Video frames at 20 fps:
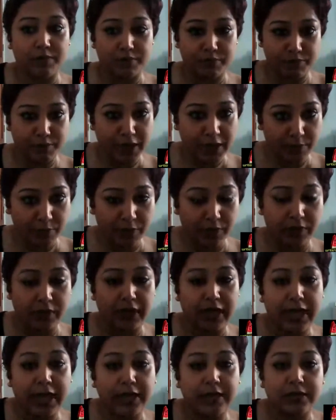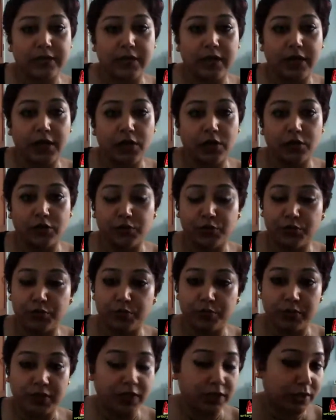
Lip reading: people and the